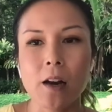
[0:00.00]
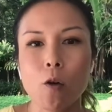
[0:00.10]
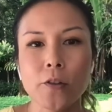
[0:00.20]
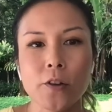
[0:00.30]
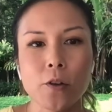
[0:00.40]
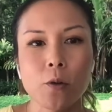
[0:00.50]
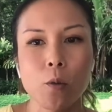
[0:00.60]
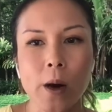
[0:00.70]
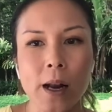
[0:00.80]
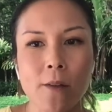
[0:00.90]
And also
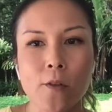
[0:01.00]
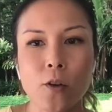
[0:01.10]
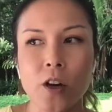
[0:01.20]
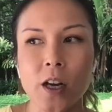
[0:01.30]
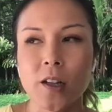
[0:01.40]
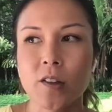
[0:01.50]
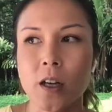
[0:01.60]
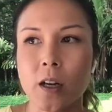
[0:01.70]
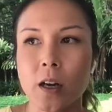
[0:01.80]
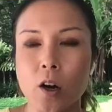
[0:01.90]
whenever there is uh,